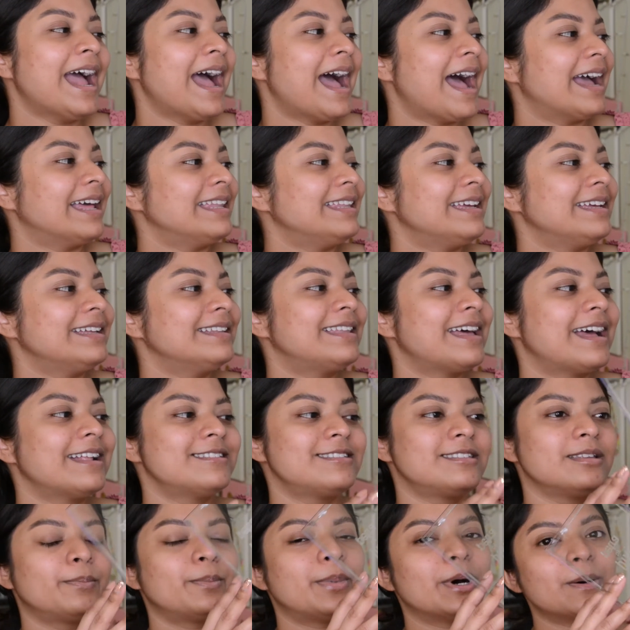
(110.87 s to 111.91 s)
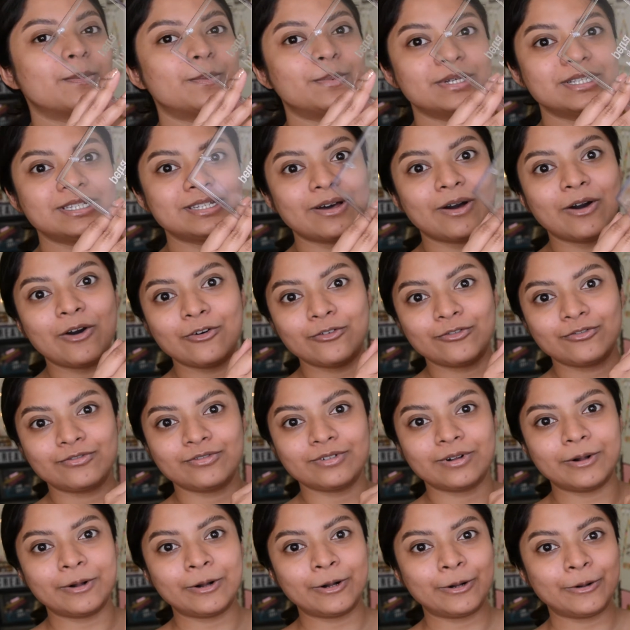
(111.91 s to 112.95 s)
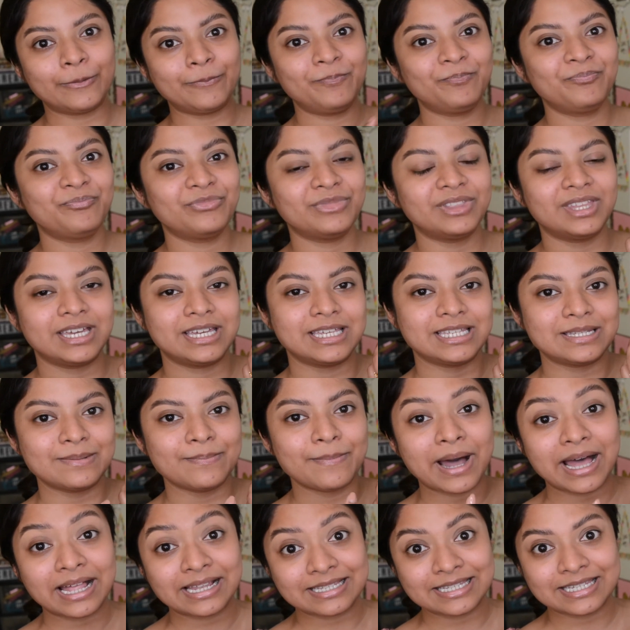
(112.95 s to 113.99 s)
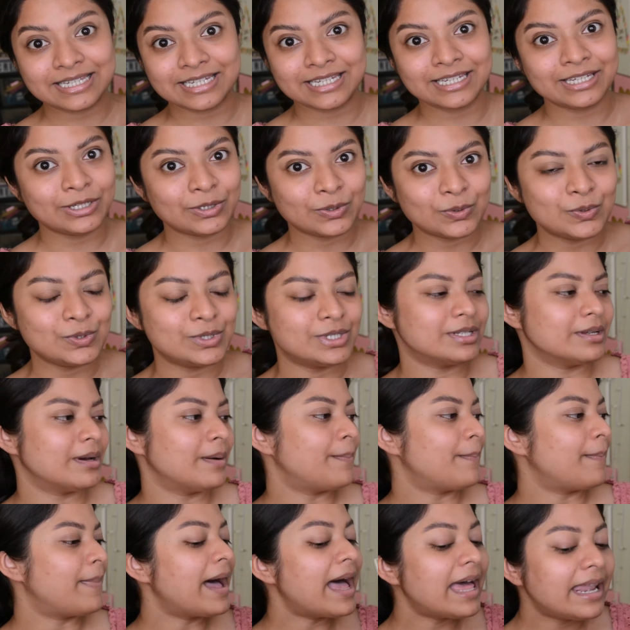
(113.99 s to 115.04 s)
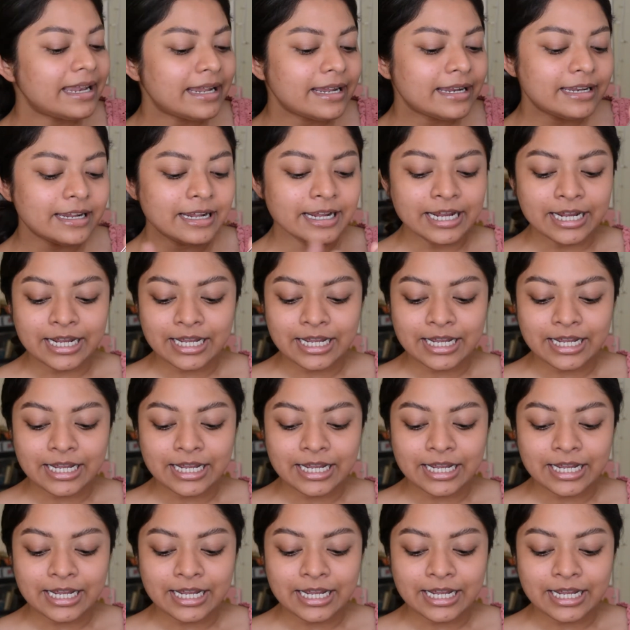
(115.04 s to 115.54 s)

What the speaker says: I think that's the purpose of this multi-use palette.